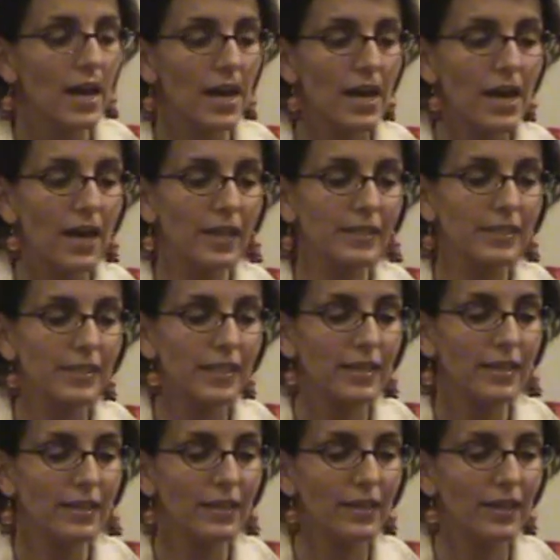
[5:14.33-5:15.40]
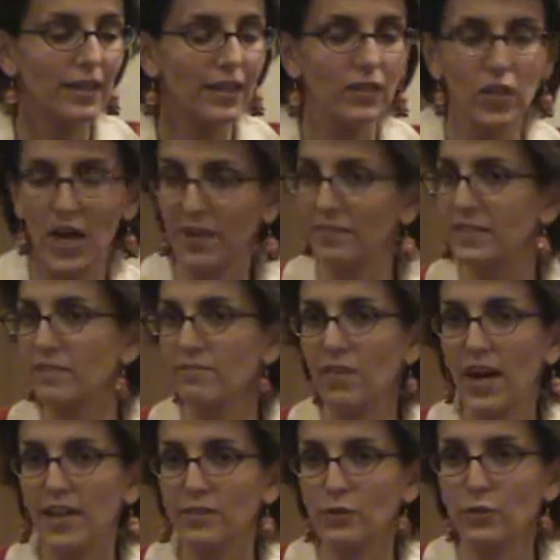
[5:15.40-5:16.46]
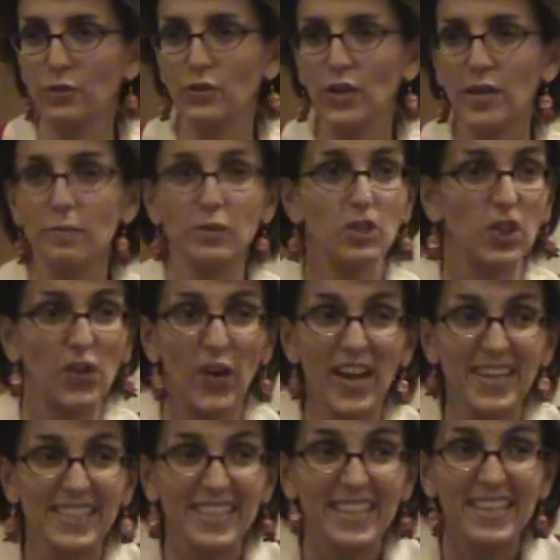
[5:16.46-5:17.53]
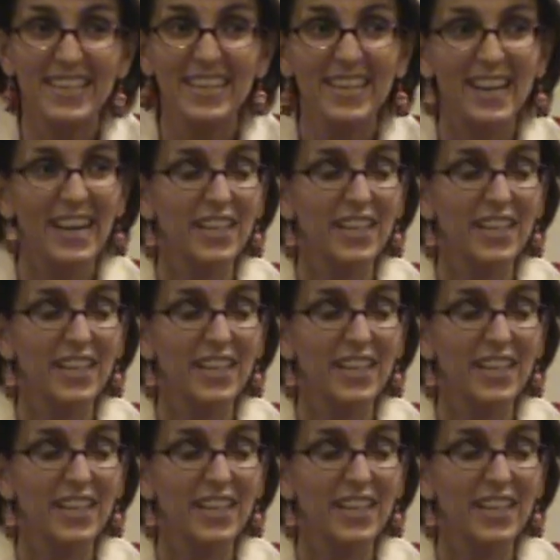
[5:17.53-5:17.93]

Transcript: And uh, a lot of his advisors thought he was crazy